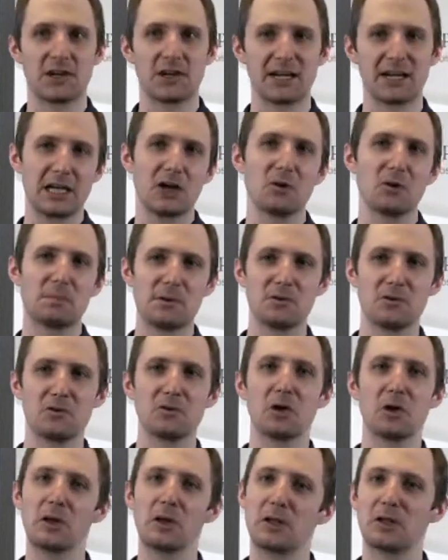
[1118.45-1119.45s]
I can help
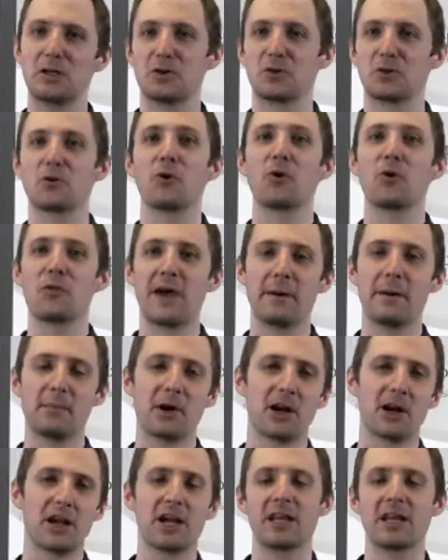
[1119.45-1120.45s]
you, grow that money.